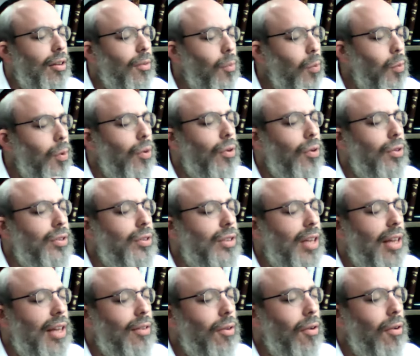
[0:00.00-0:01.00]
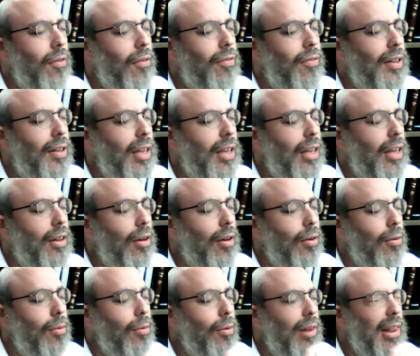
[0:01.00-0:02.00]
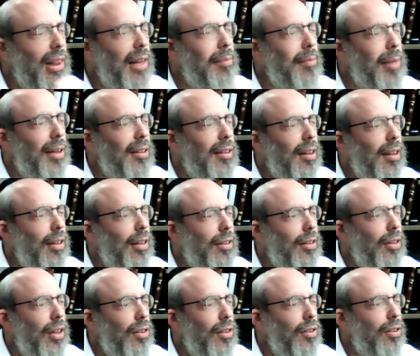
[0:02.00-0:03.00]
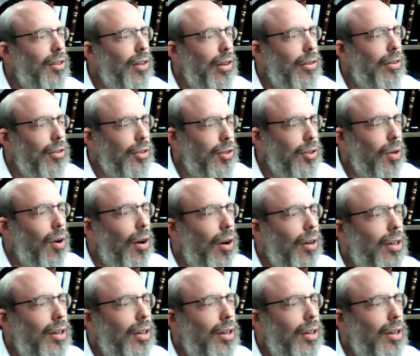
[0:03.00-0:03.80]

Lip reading: words can often, you know, limit the song,